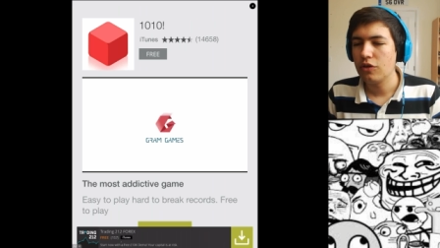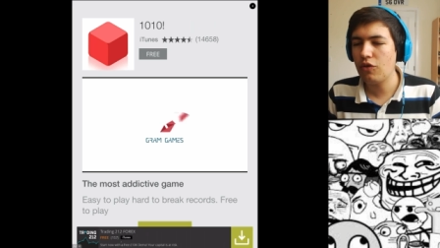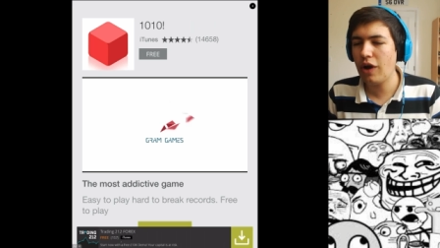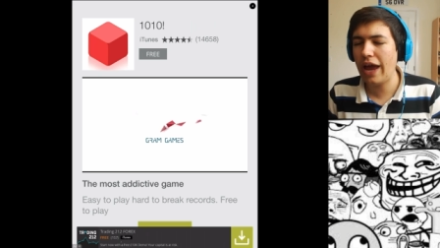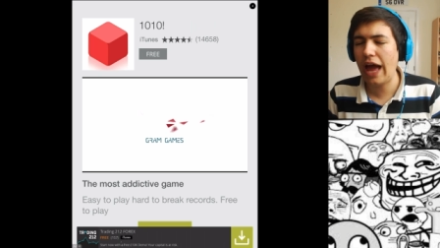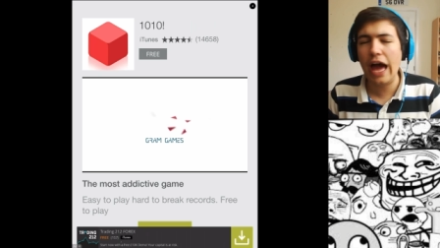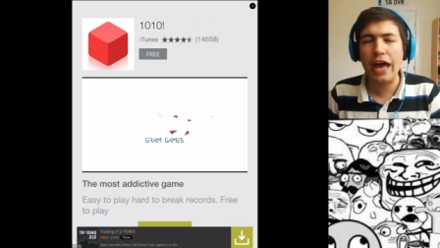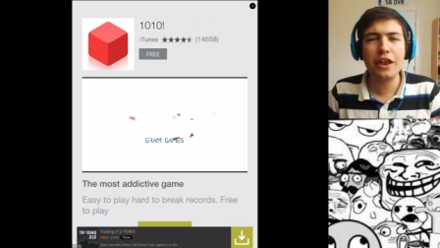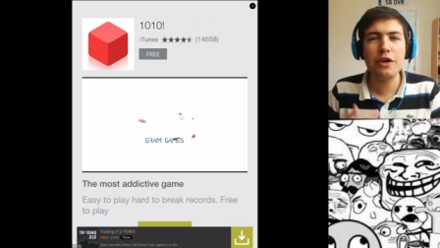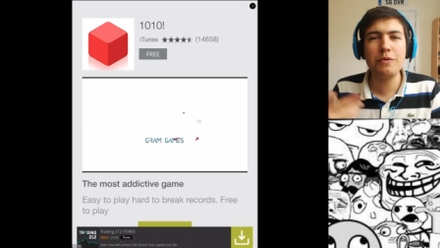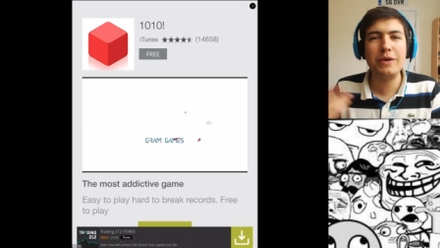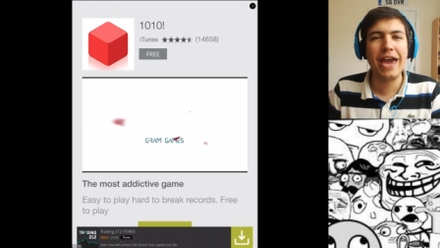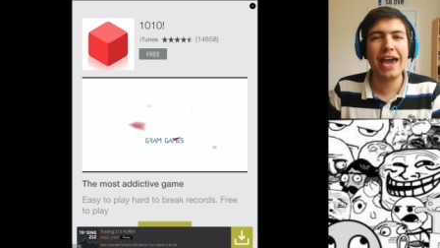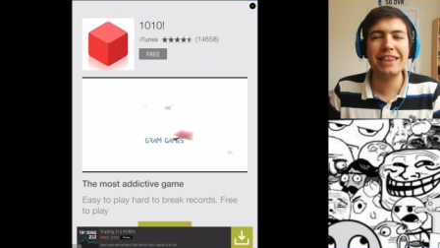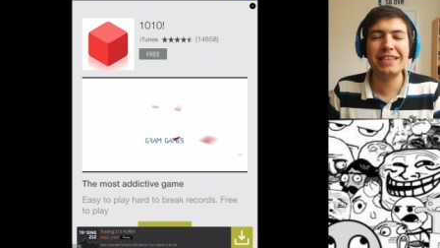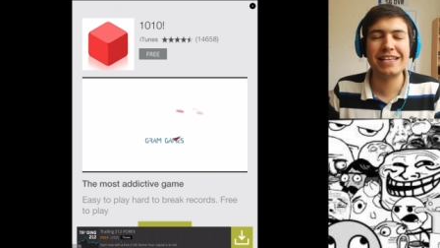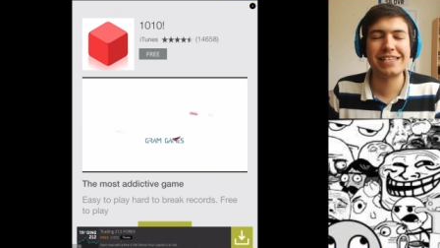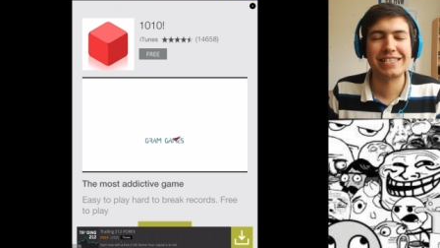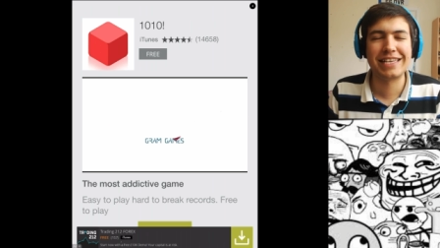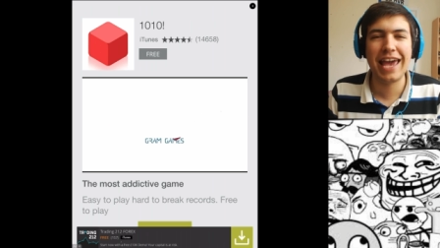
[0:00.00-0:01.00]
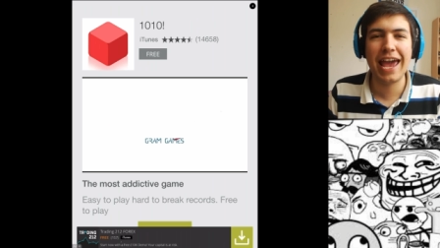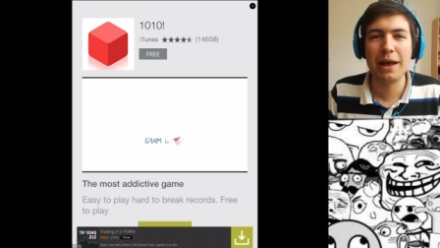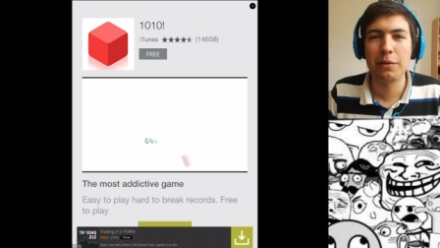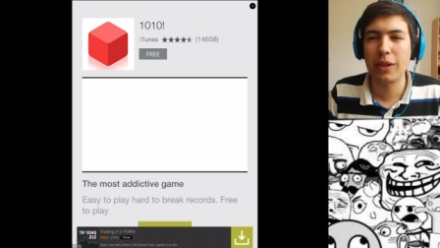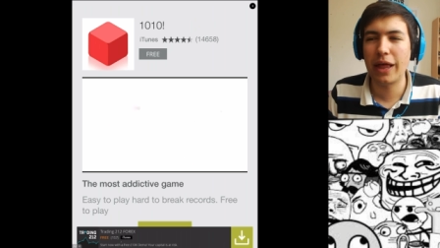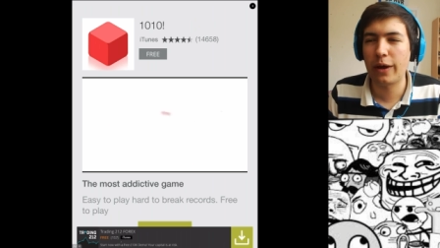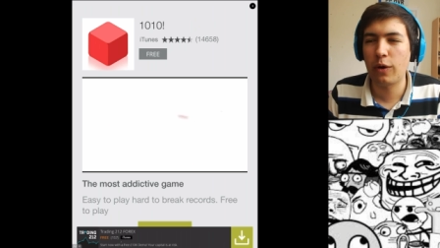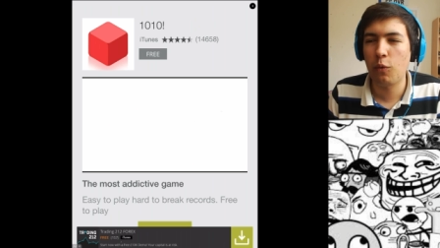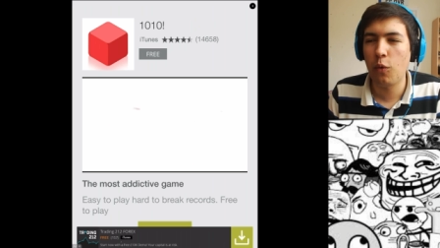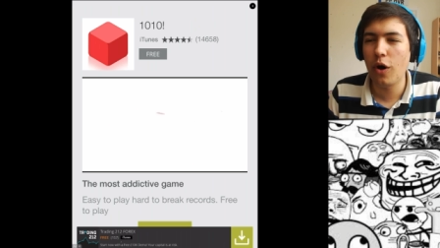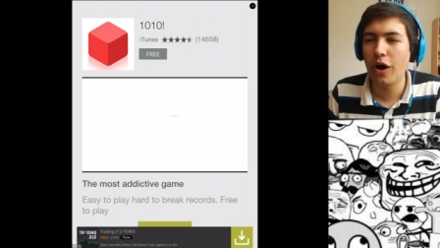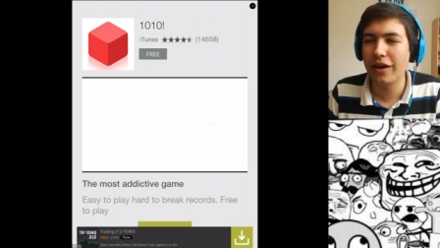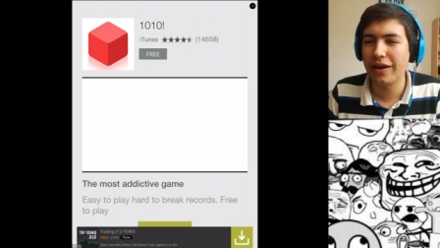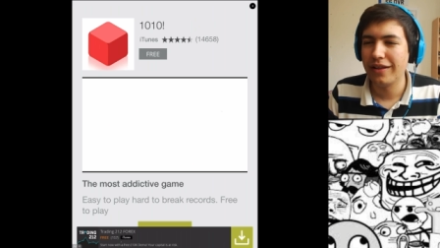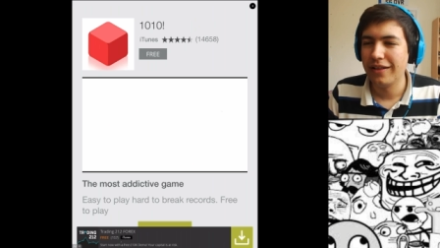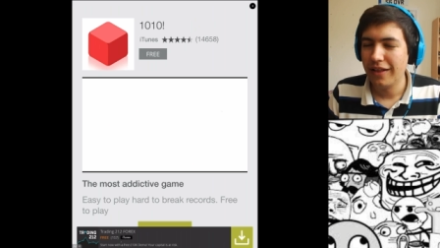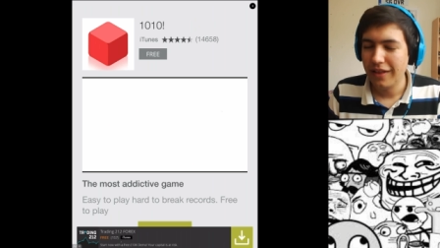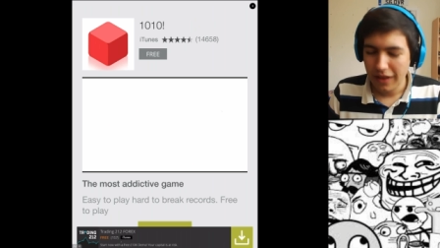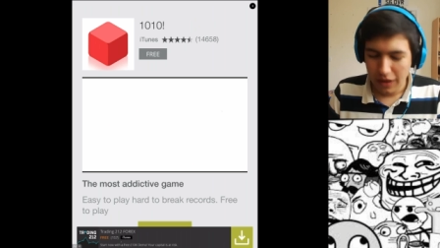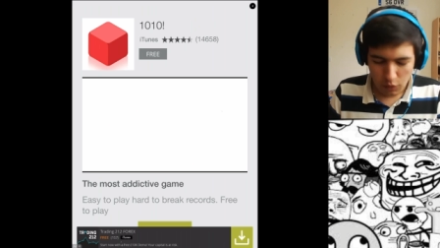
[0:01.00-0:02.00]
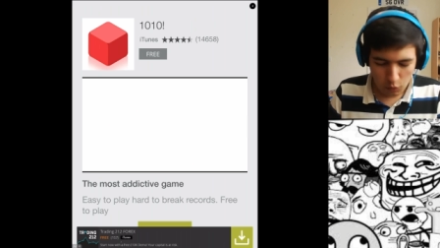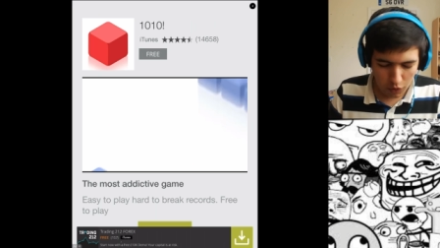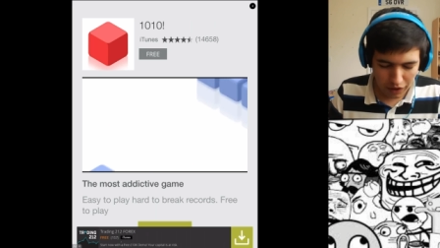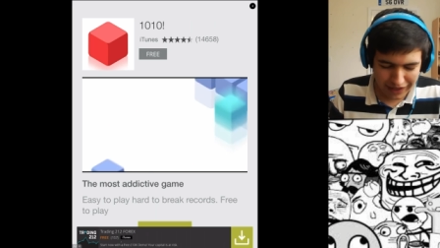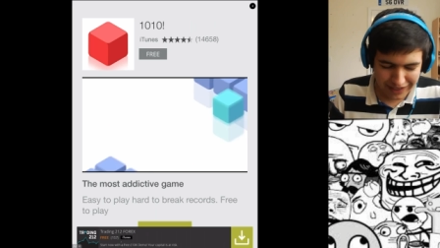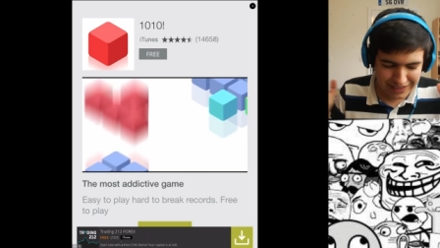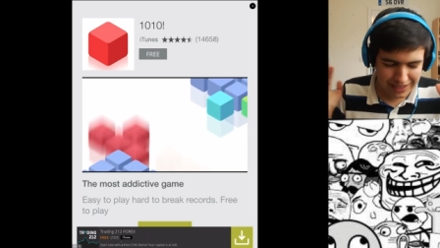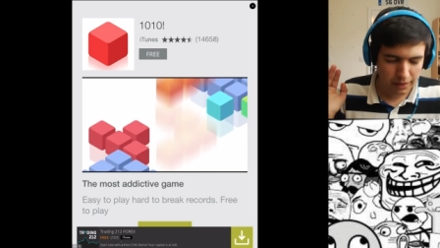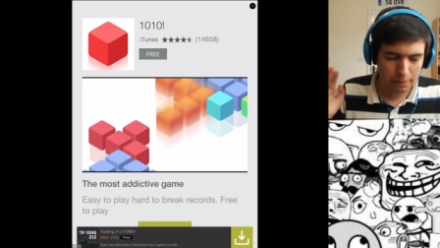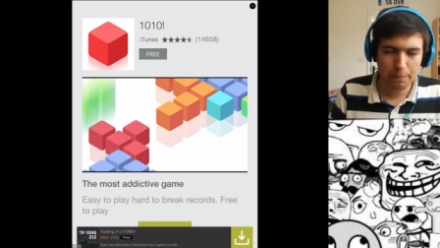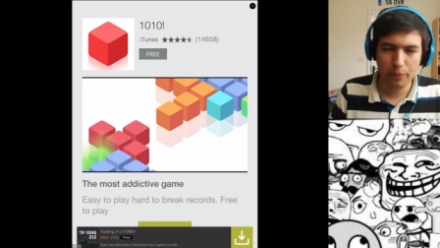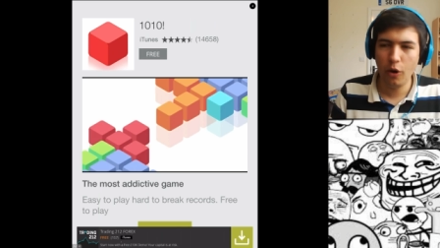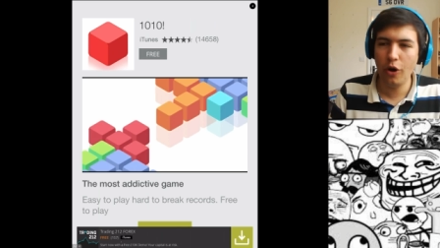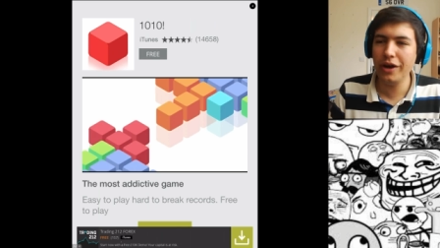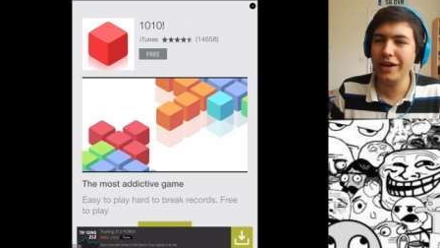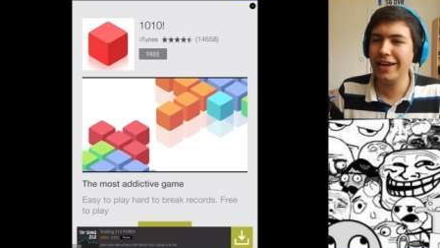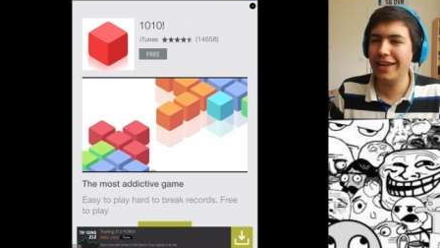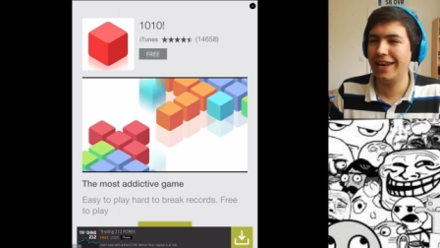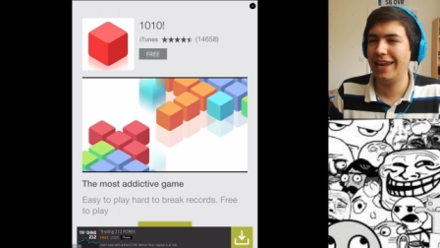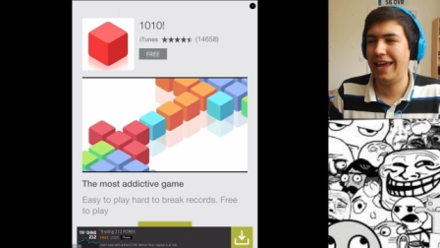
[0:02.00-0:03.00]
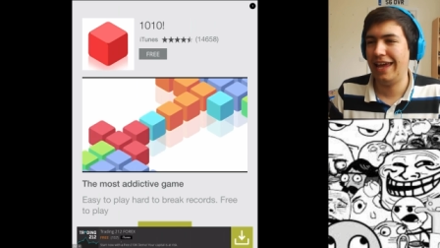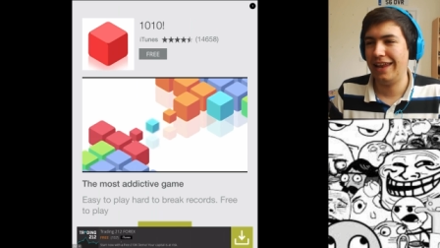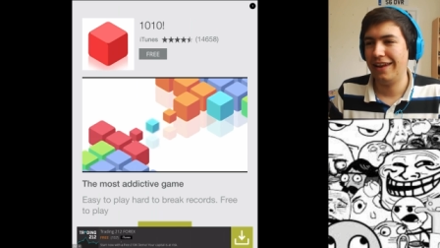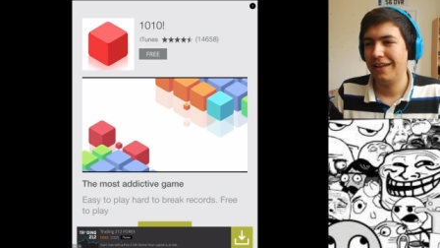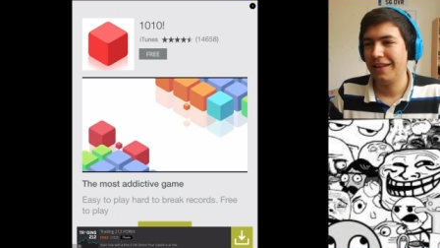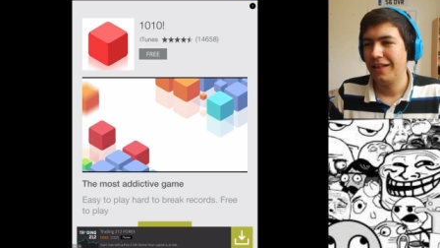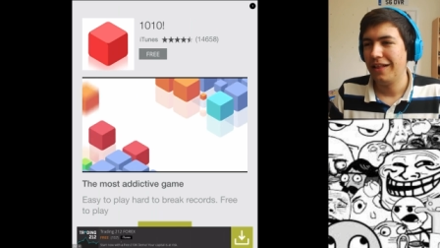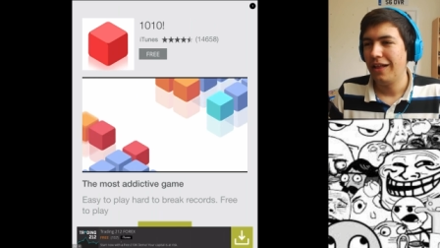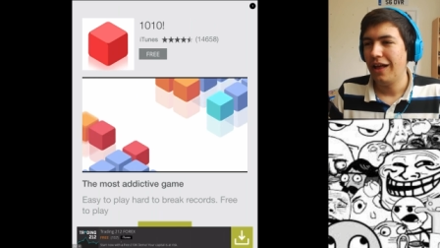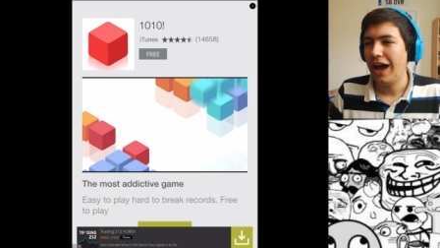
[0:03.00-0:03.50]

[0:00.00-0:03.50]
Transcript: Great, I don't get this game. Like, what? What is the point in it?